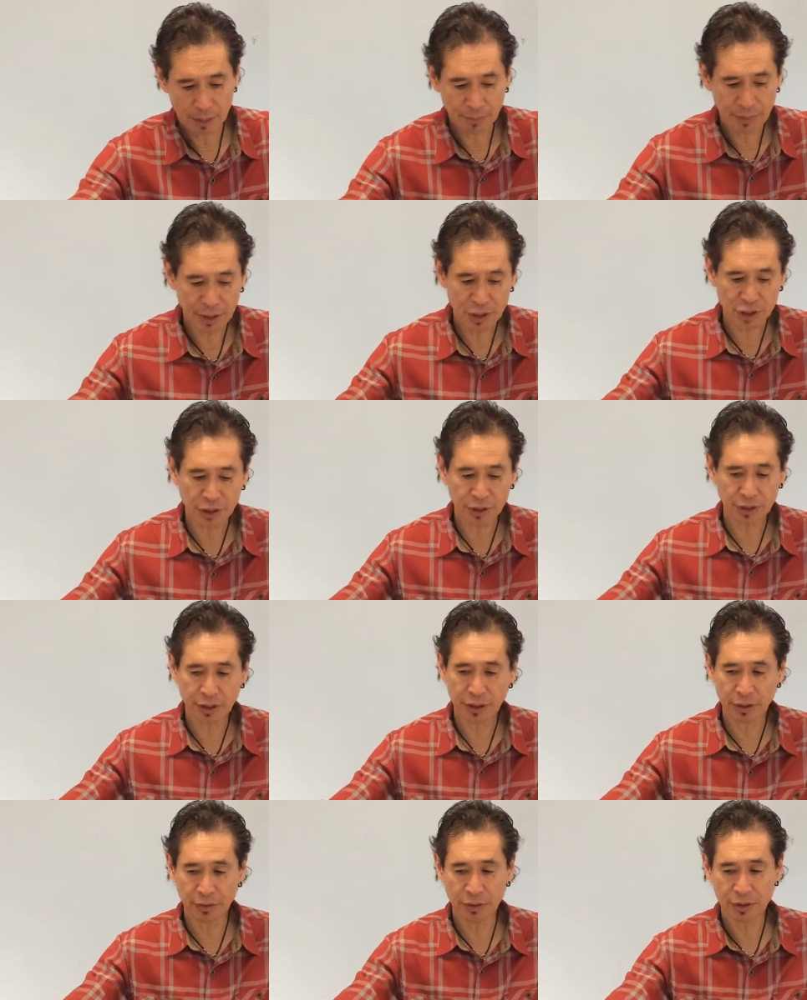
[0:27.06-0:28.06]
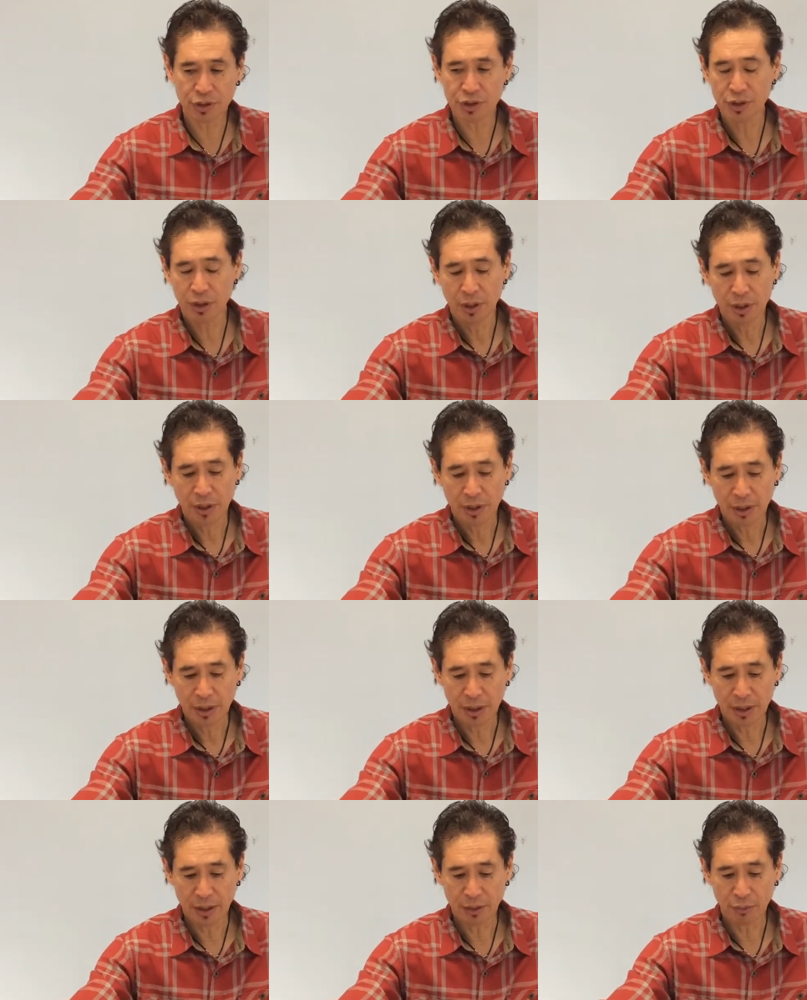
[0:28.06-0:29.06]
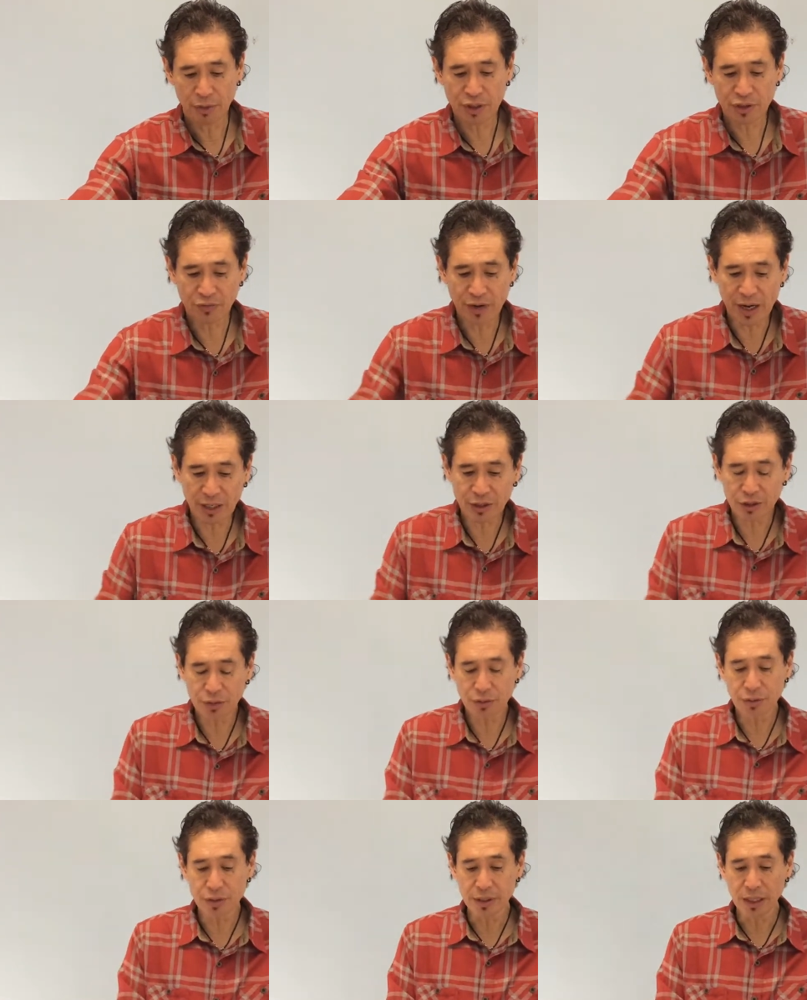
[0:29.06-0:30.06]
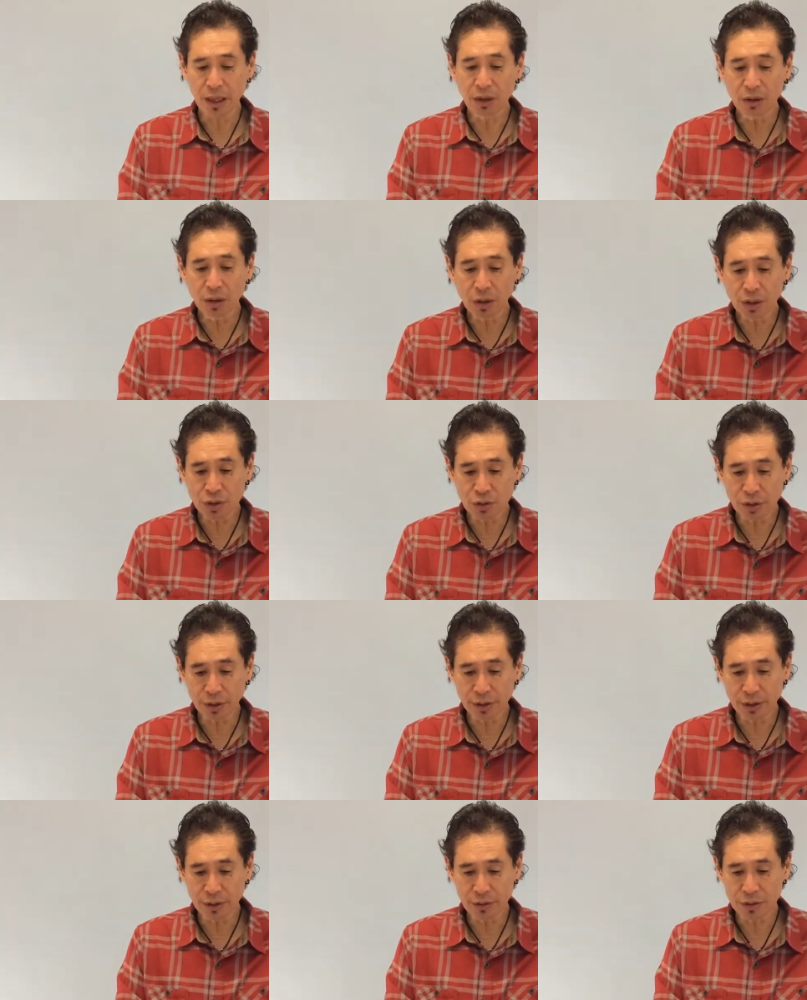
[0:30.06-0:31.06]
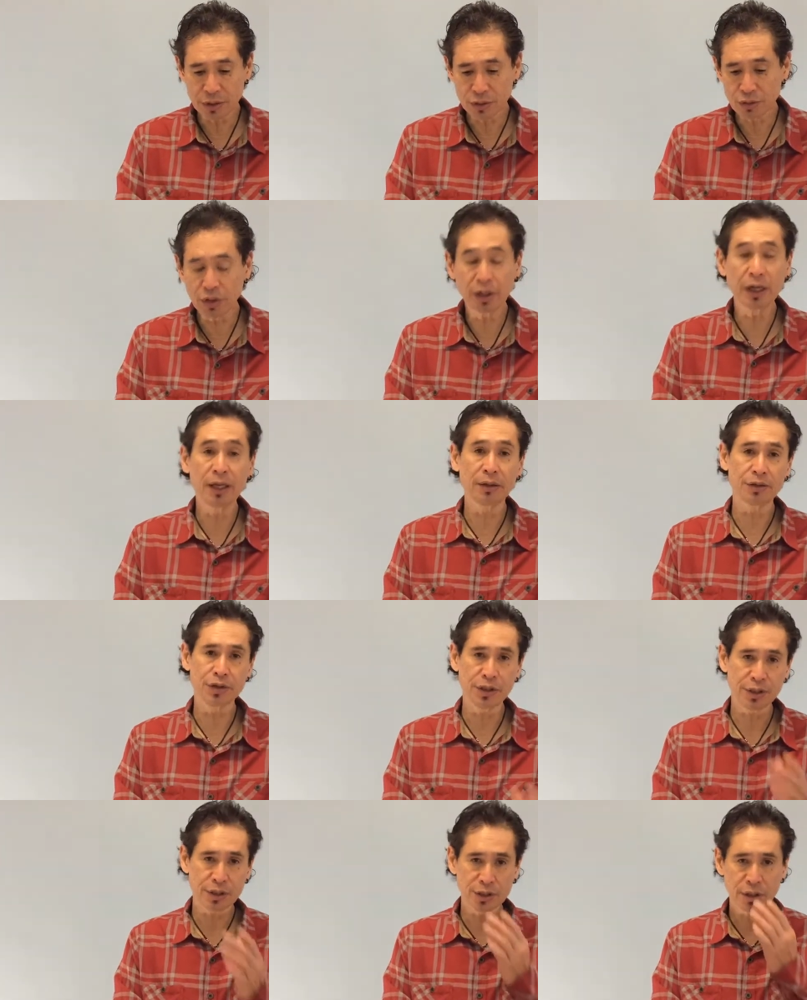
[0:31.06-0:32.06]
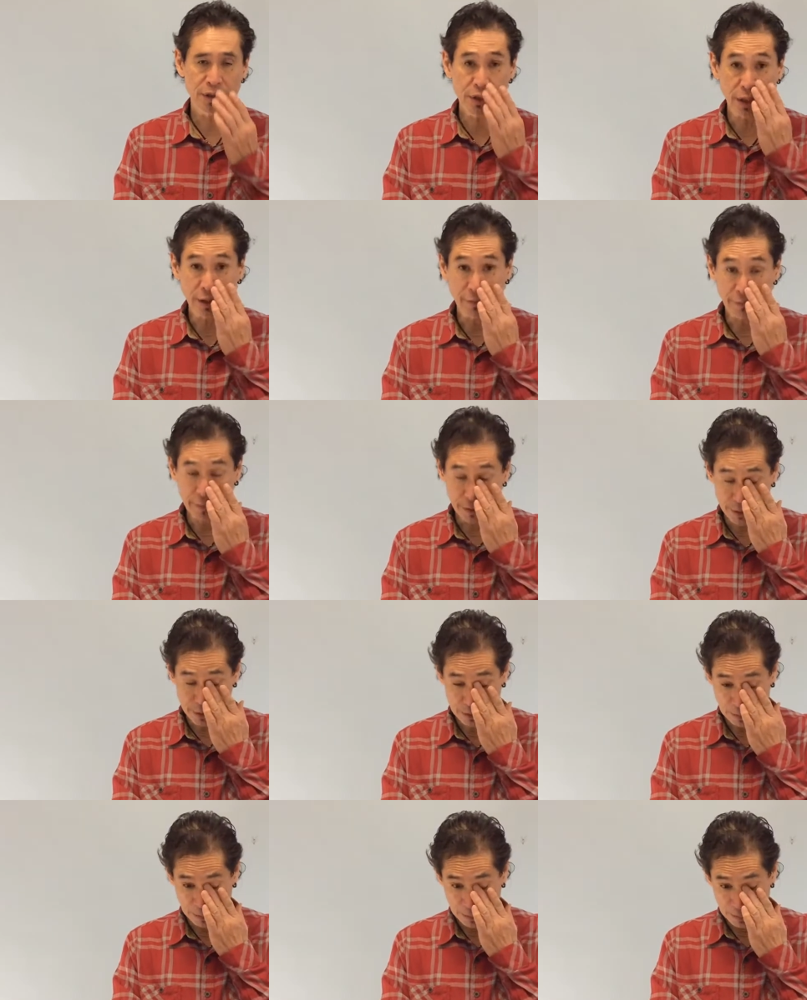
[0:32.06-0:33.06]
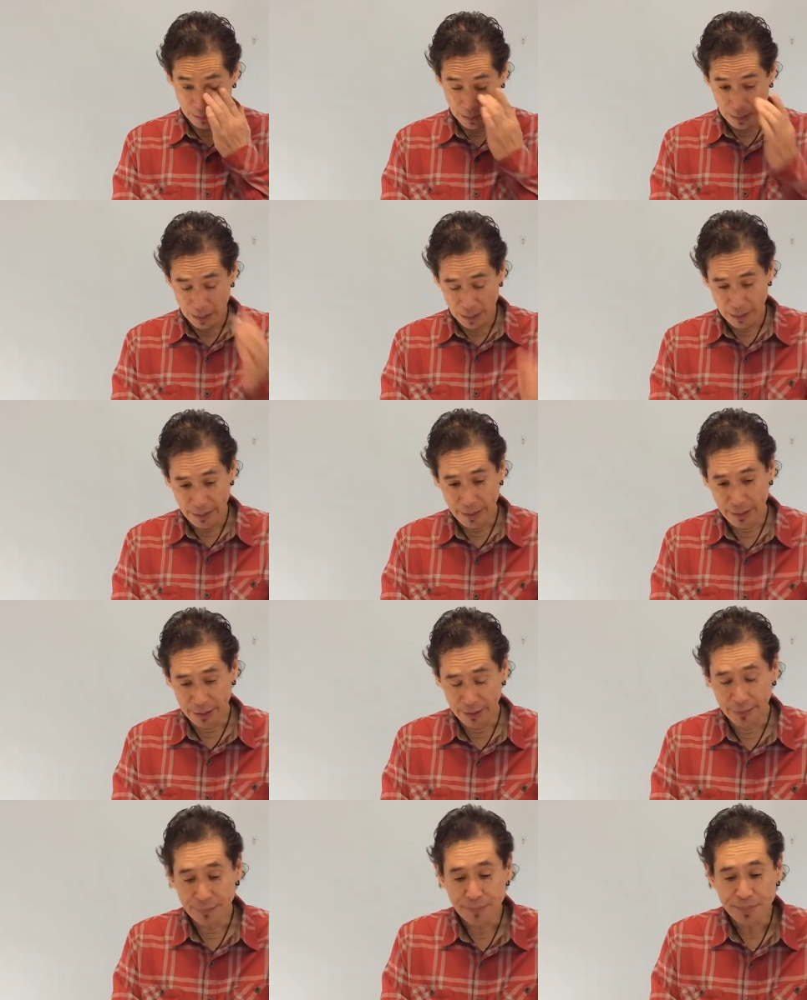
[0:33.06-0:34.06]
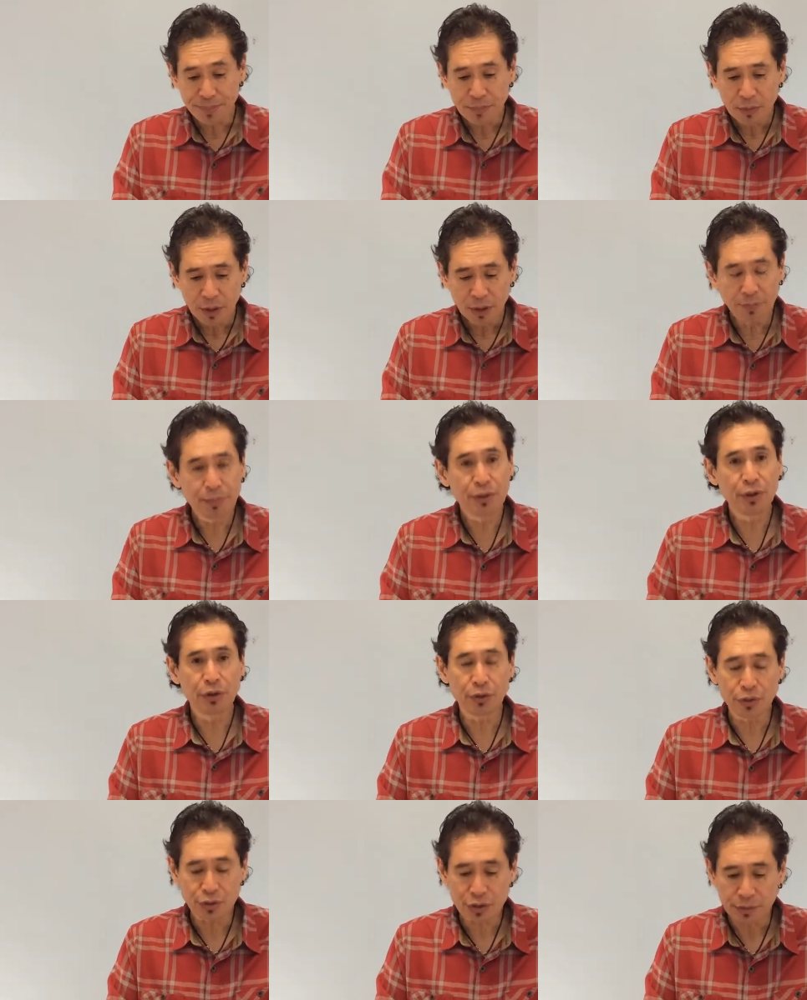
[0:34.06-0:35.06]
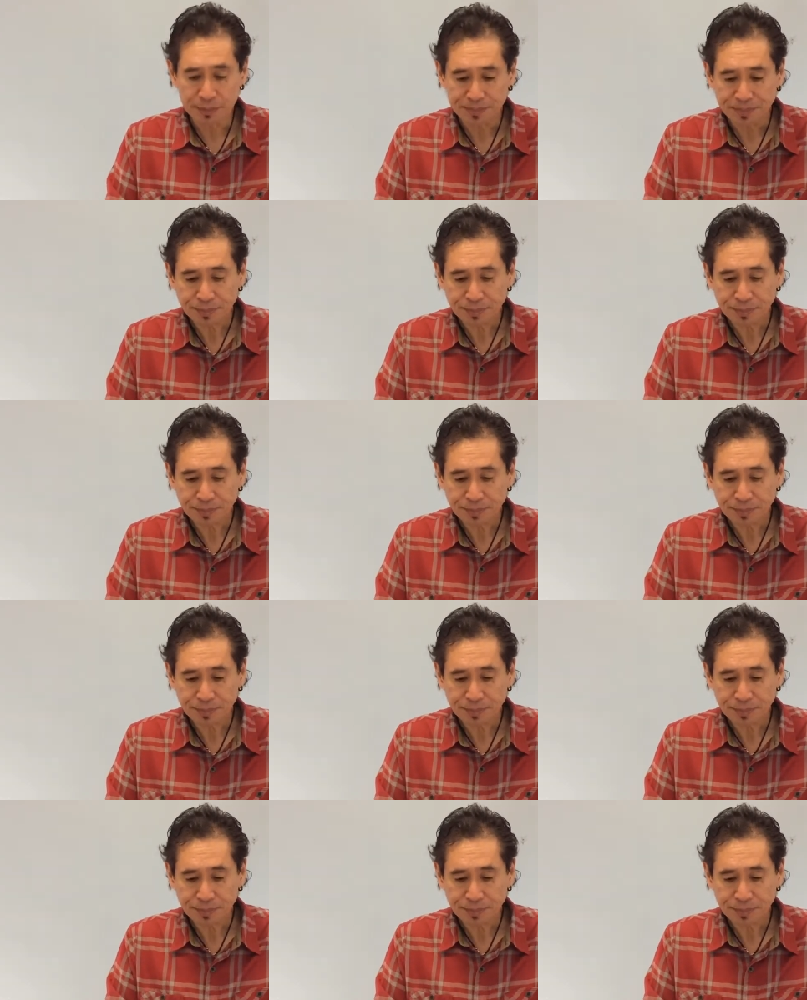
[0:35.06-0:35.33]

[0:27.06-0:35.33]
patient adherence, risk factors, alcohol, drug use, drug allergies, side effects. A, computers.